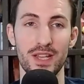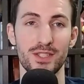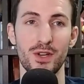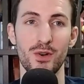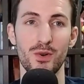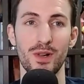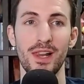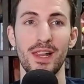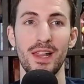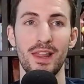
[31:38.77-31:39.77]
So
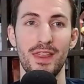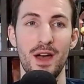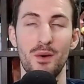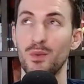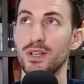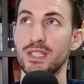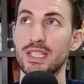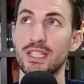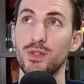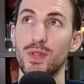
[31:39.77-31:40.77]
that was
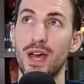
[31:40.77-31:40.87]
in